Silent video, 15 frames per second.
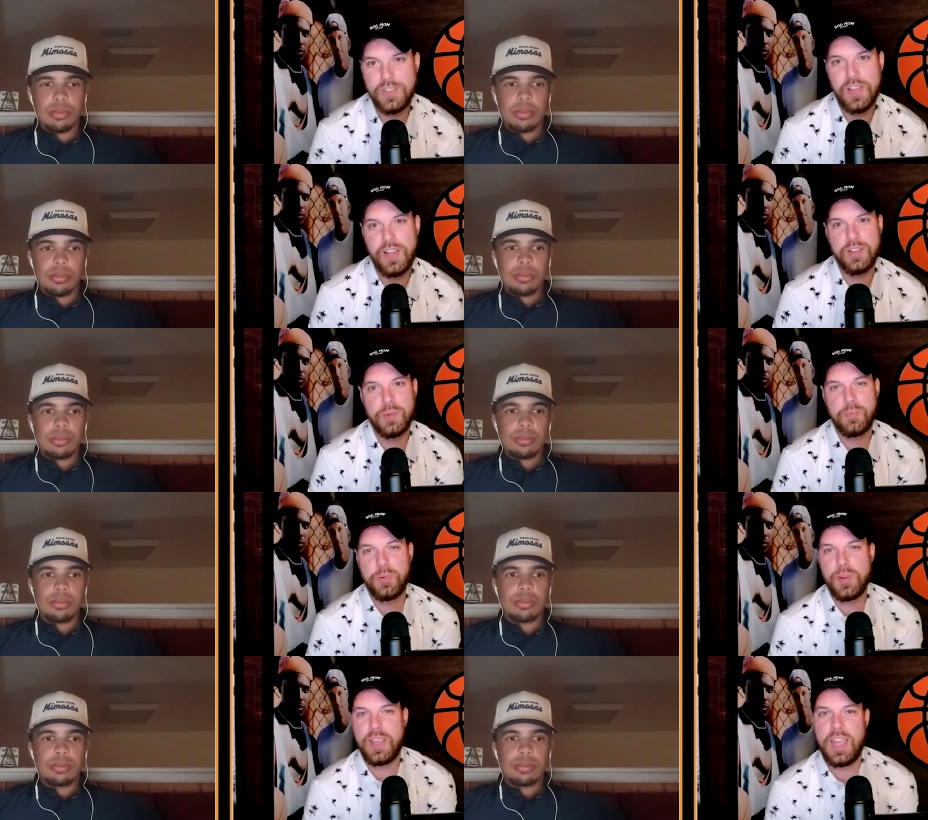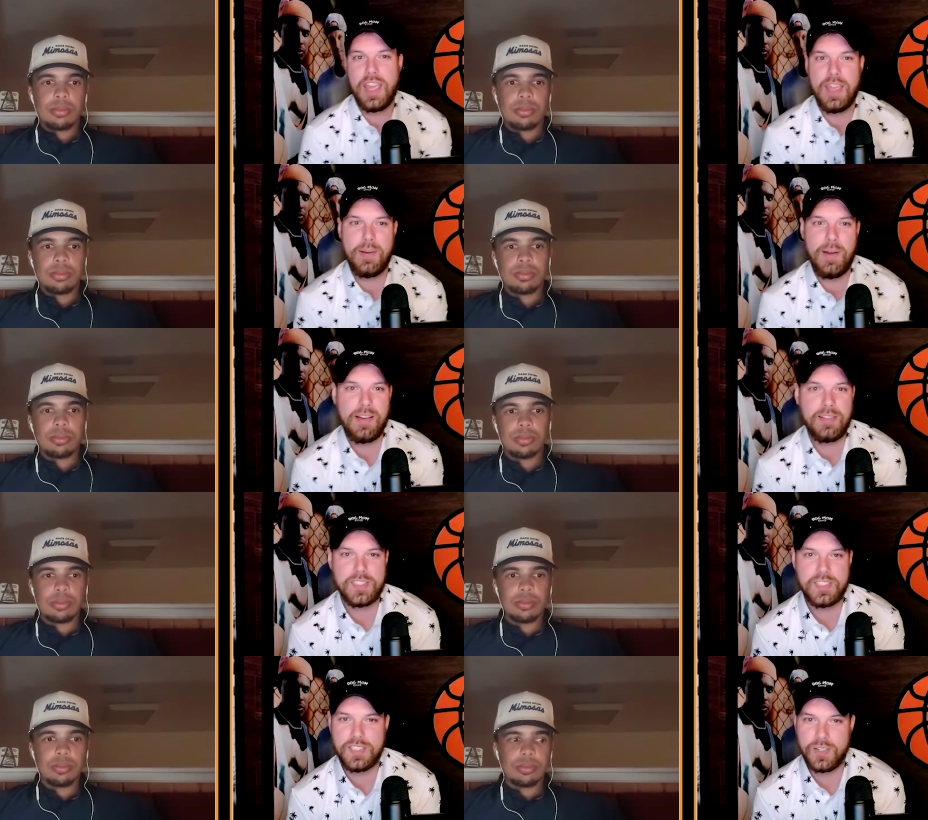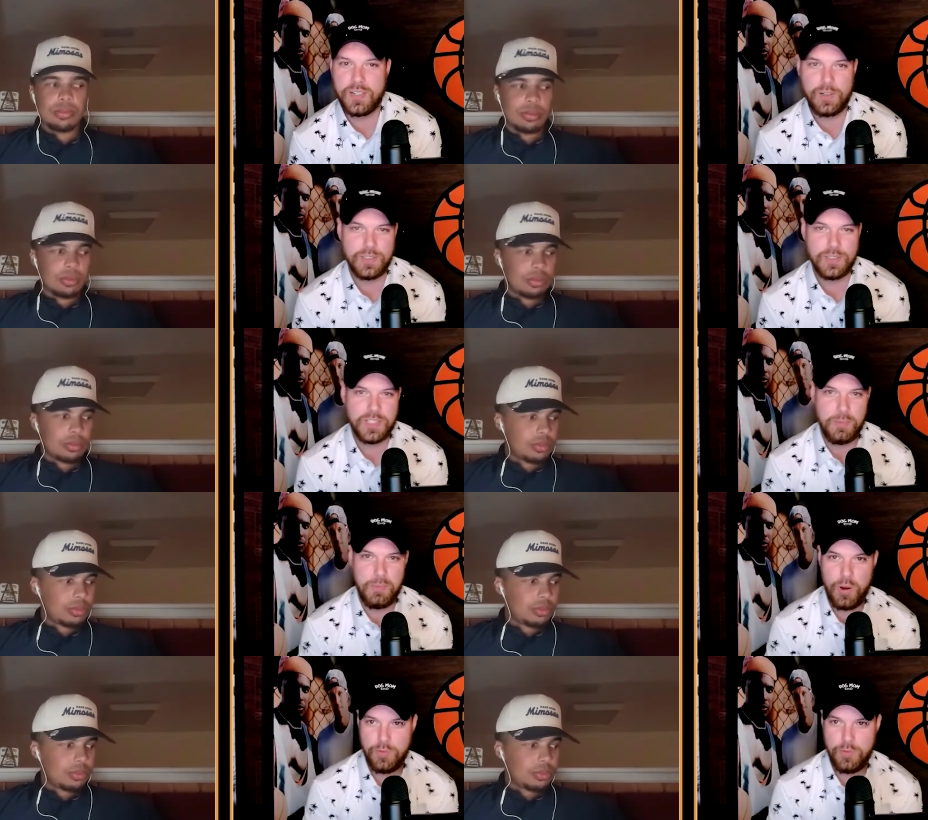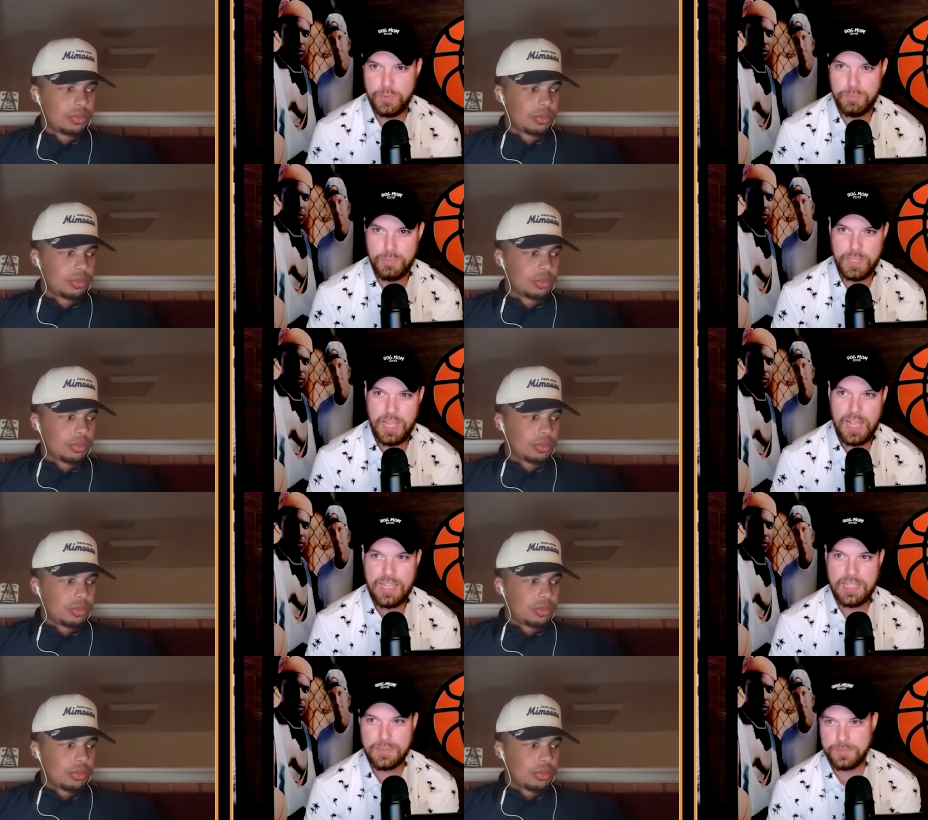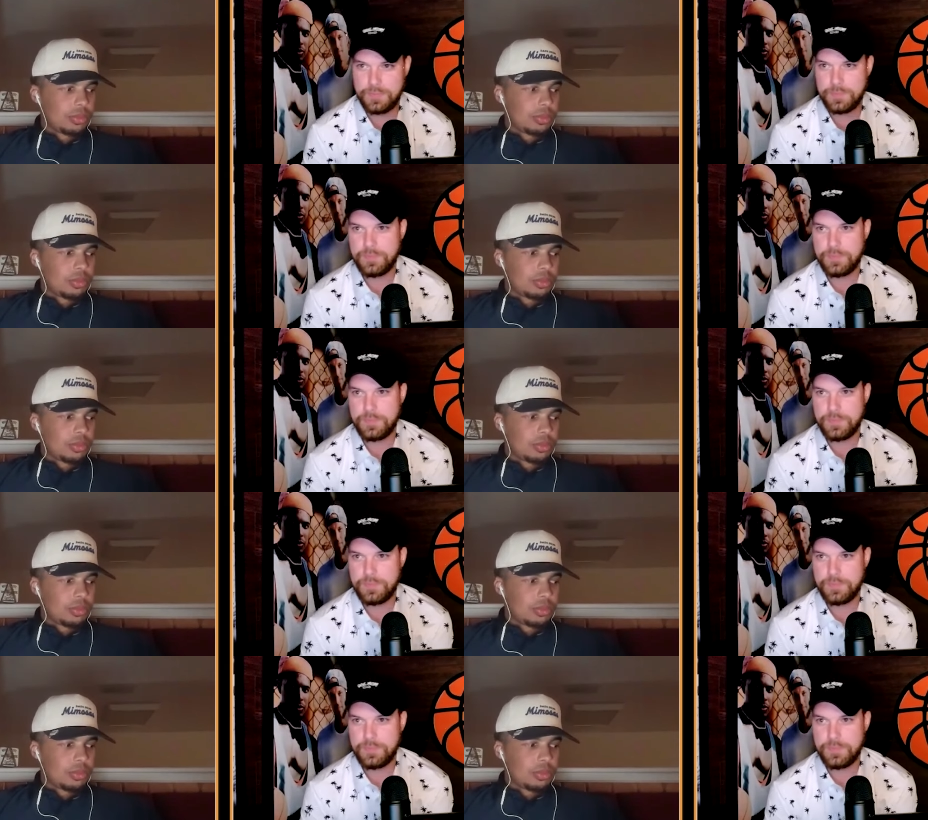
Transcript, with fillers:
Speaker 1: are there, the pregame, obviously the girls come over, but like,